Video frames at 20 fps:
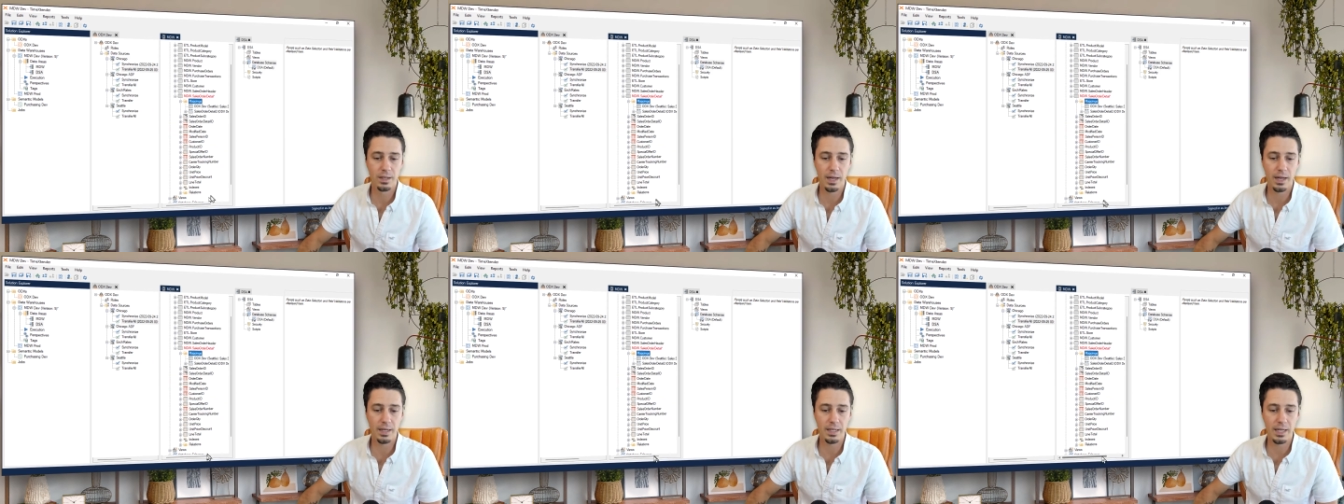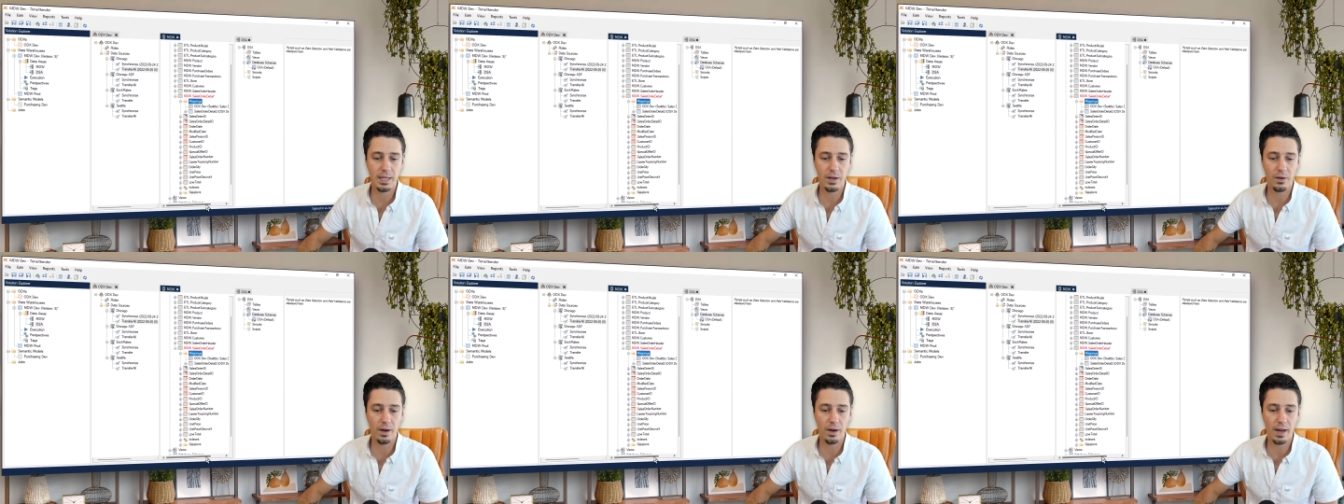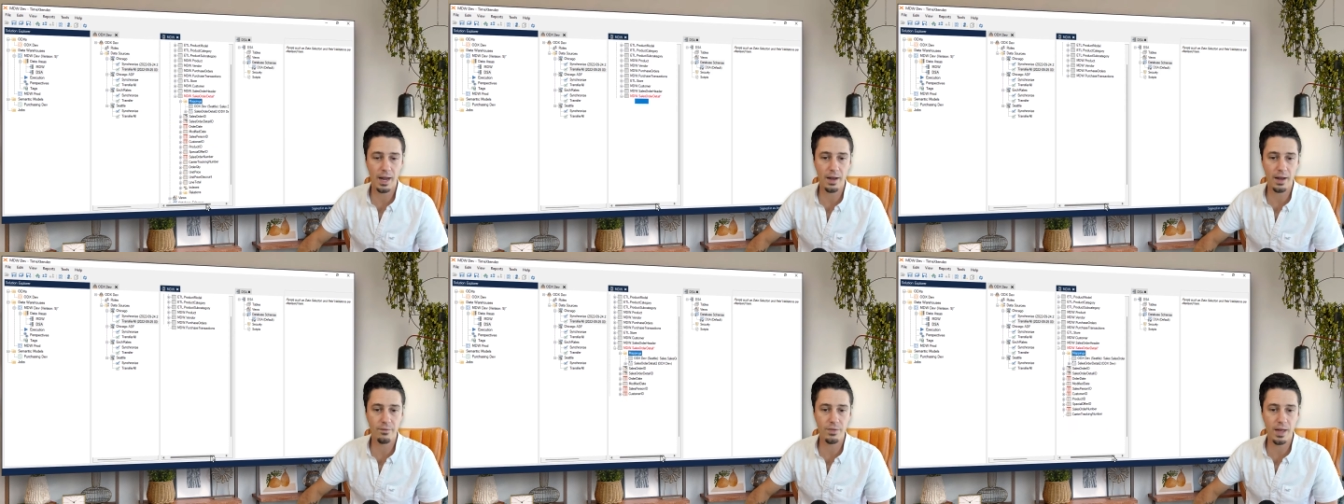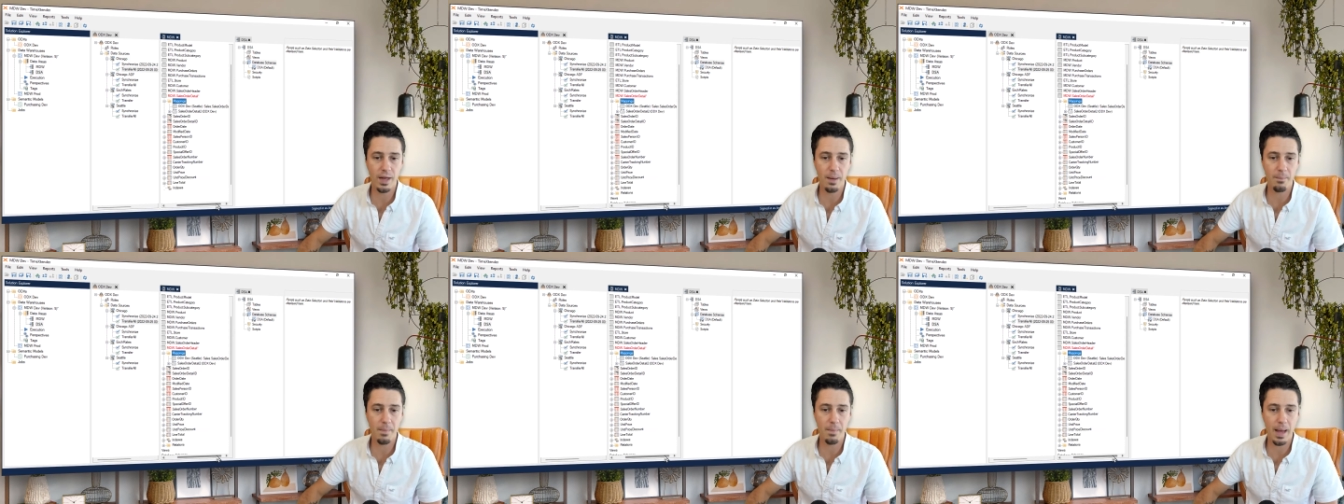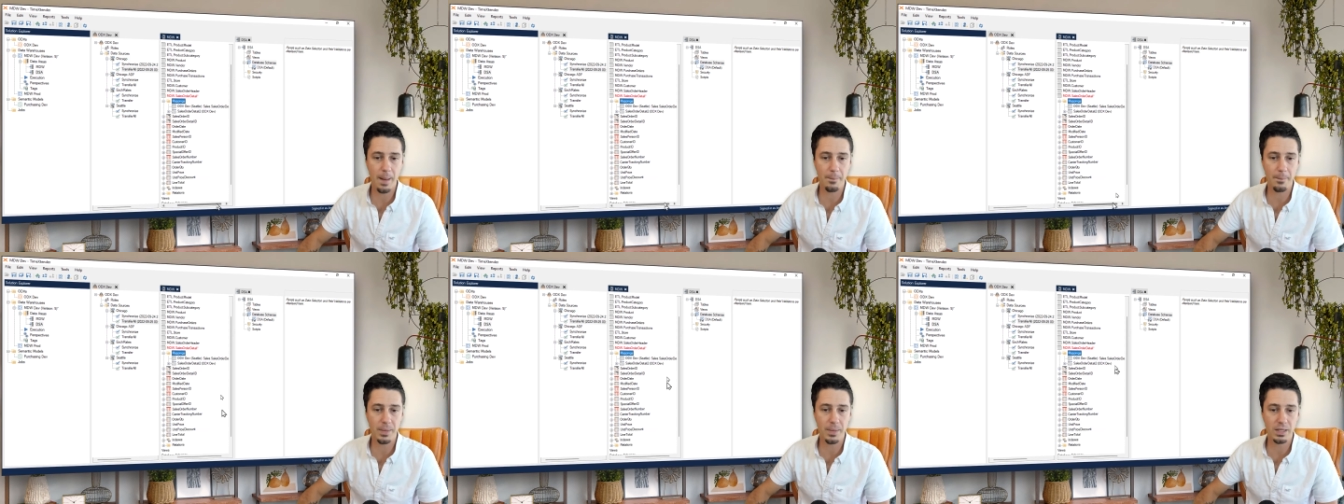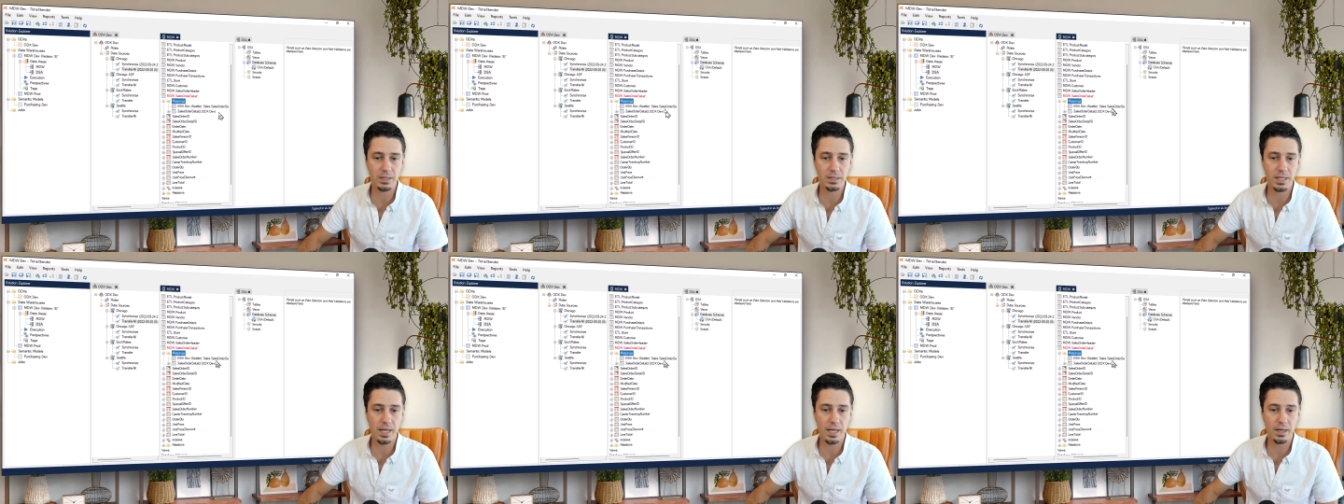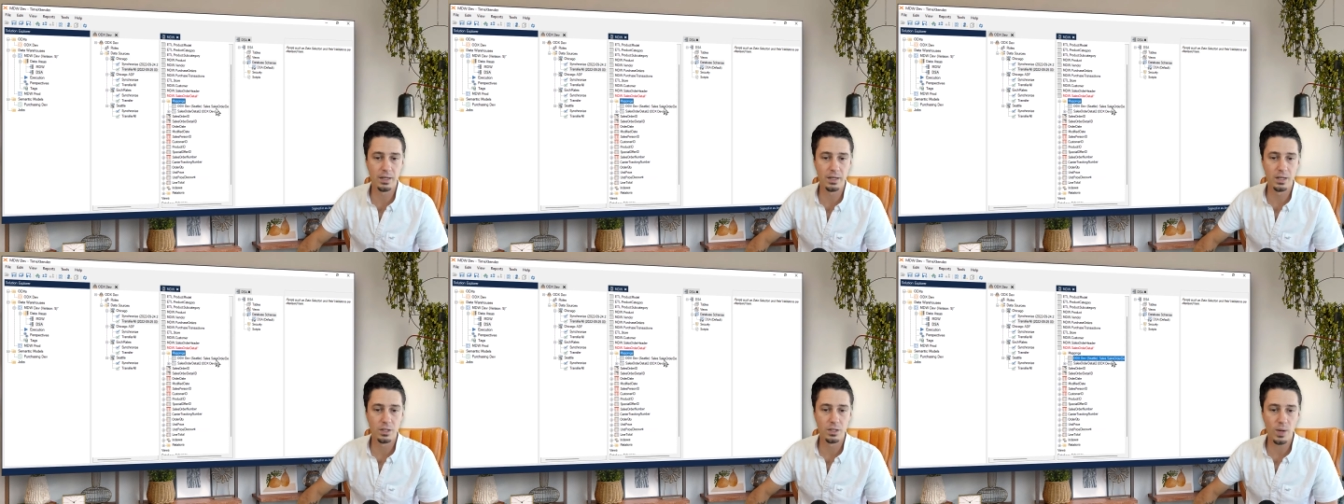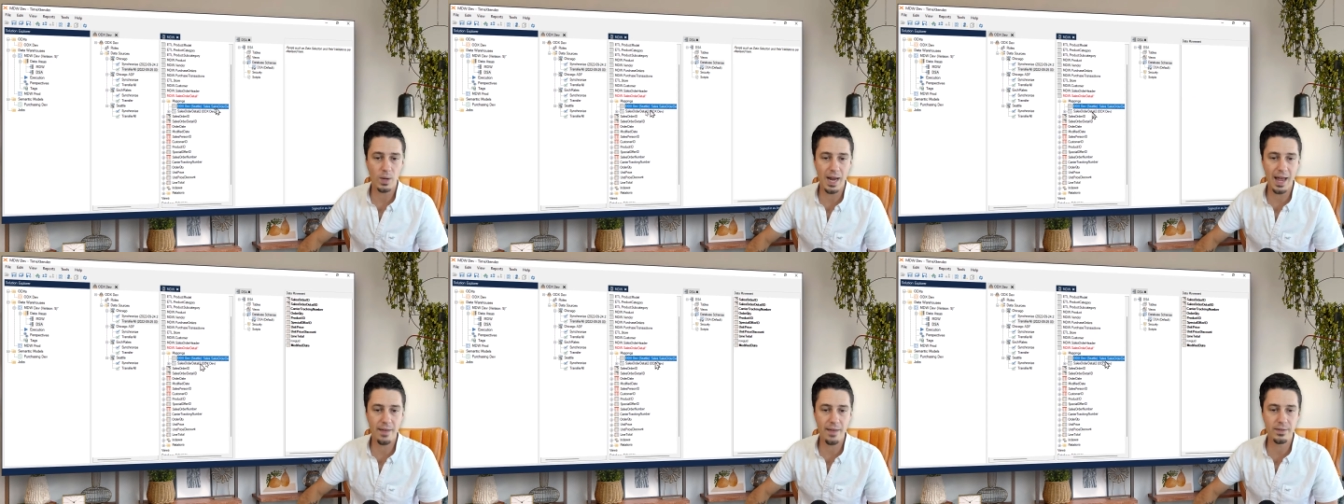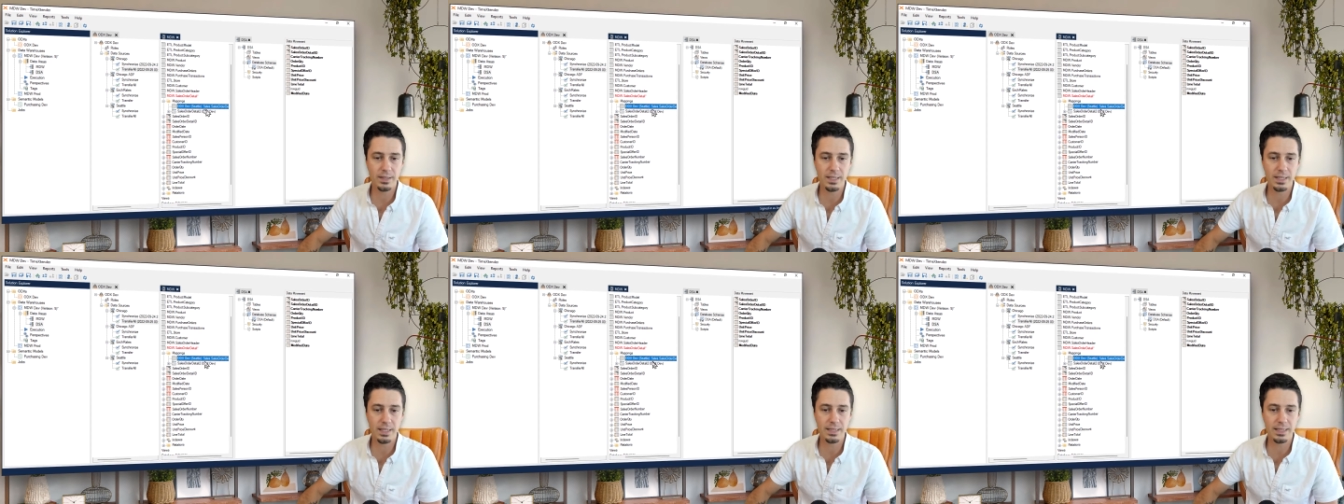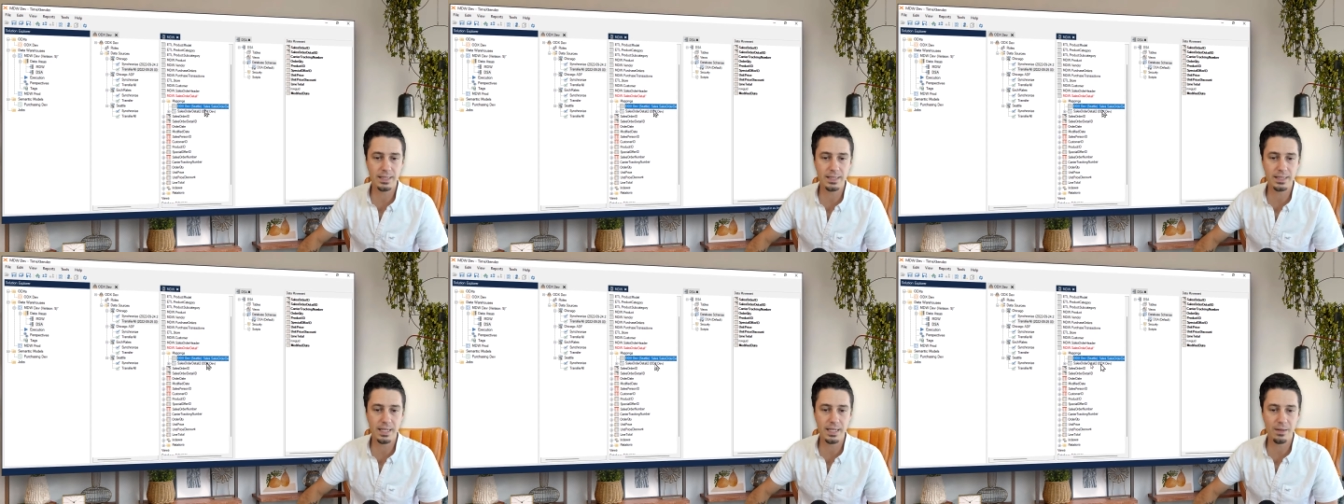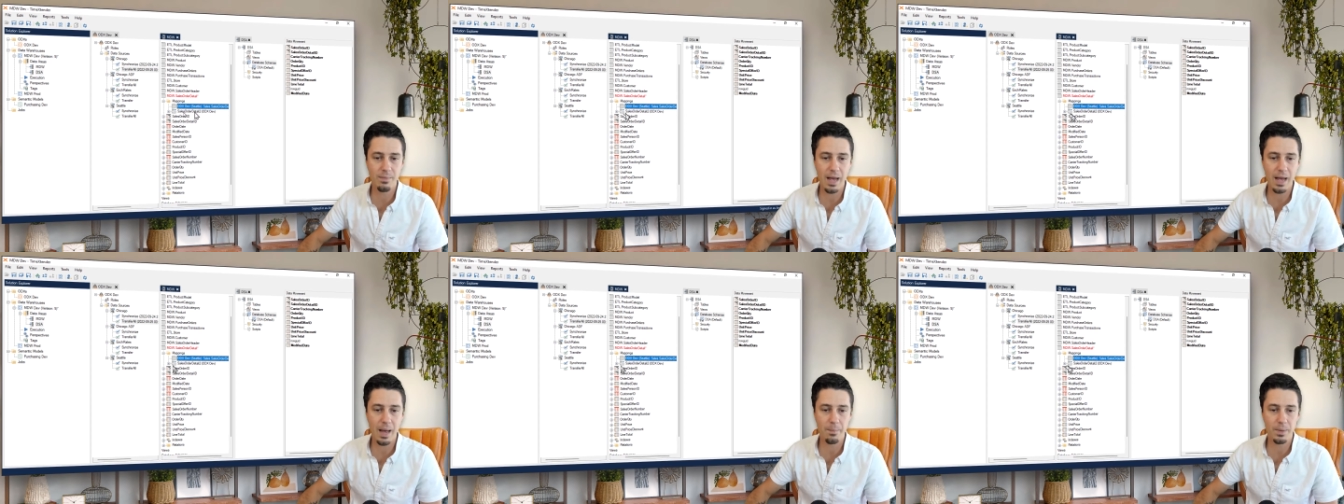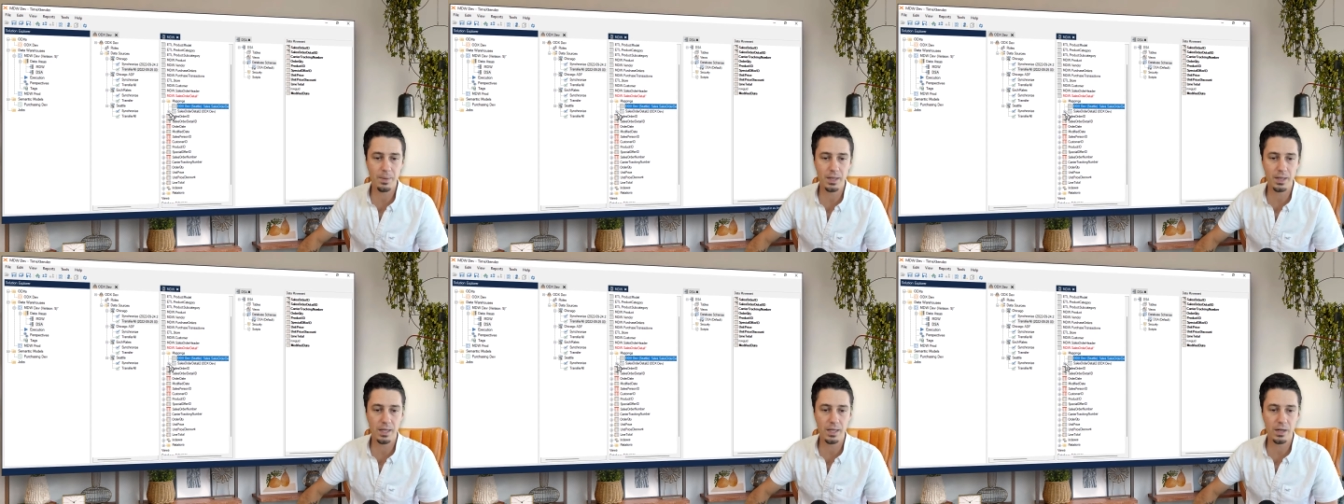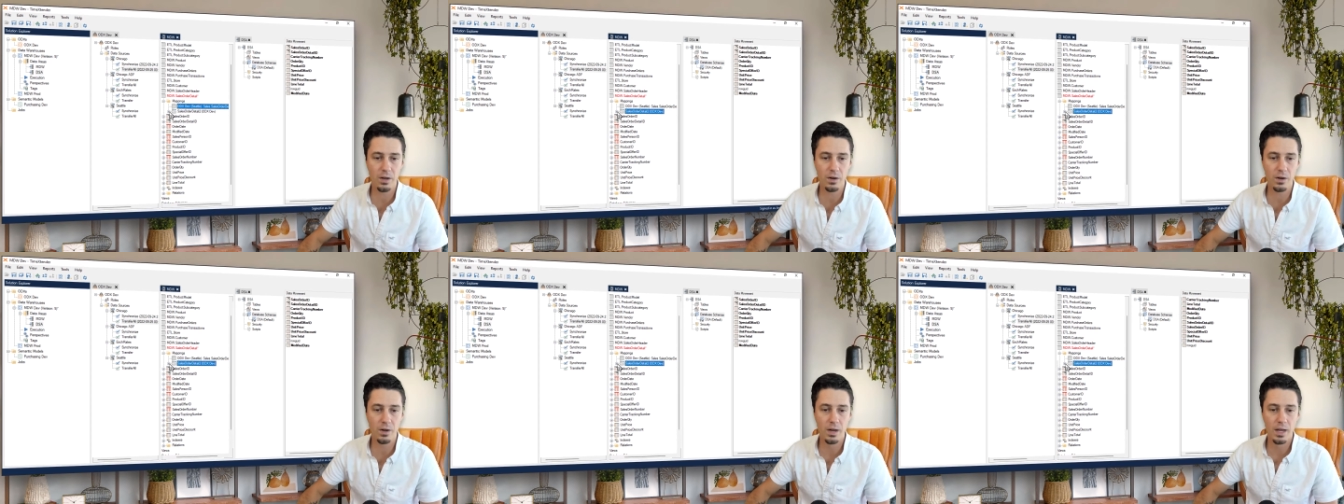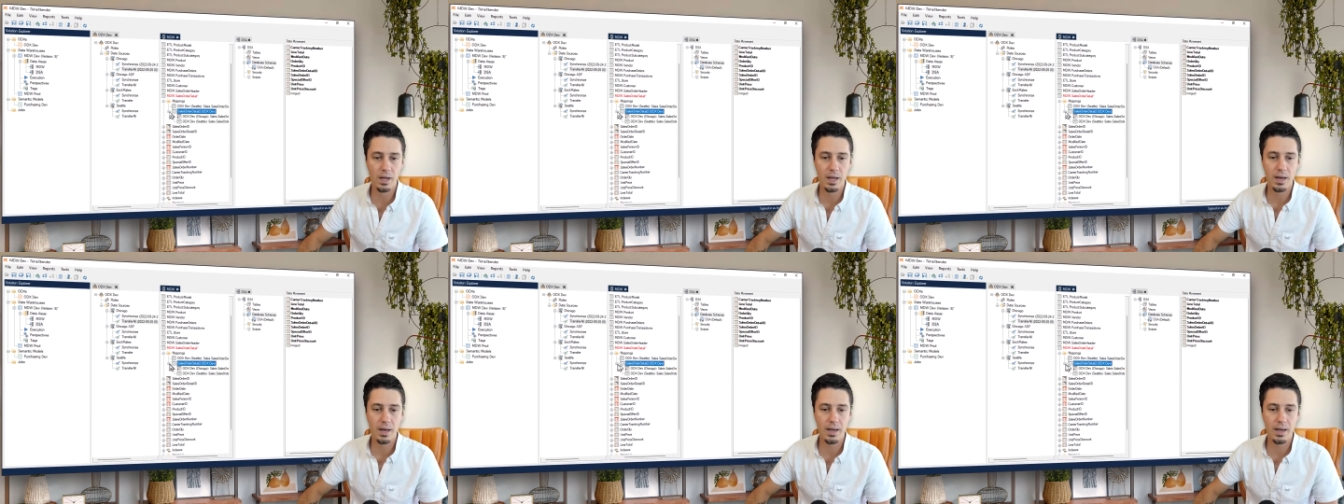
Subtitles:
And here I have that mapping set. So I had this existing mapping here.